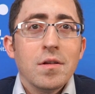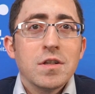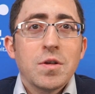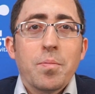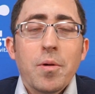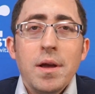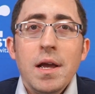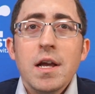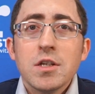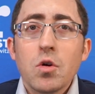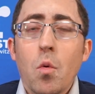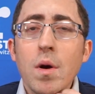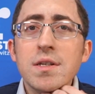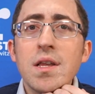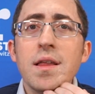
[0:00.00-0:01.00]
So it
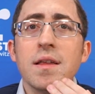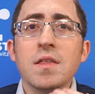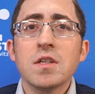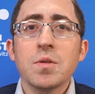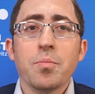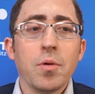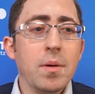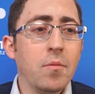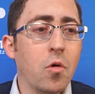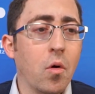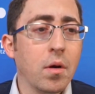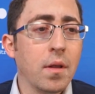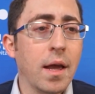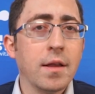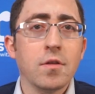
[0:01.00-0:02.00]
wasn't like the Supreme
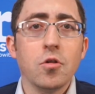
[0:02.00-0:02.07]
Court